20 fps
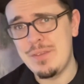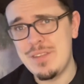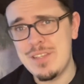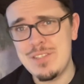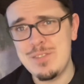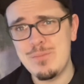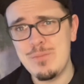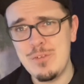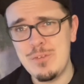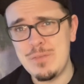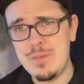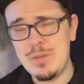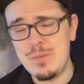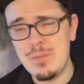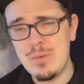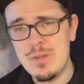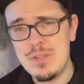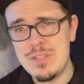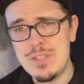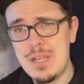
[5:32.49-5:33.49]
This movie
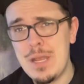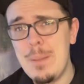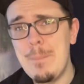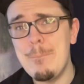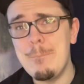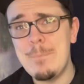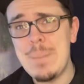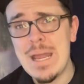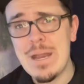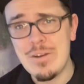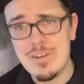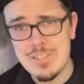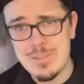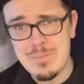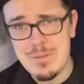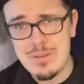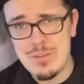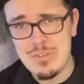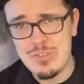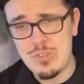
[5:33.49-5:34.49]
was an
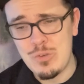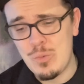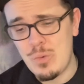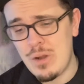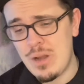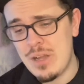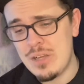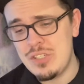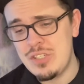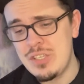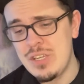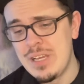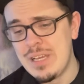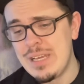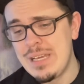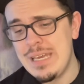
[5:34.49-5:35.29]
embarrassment to watch.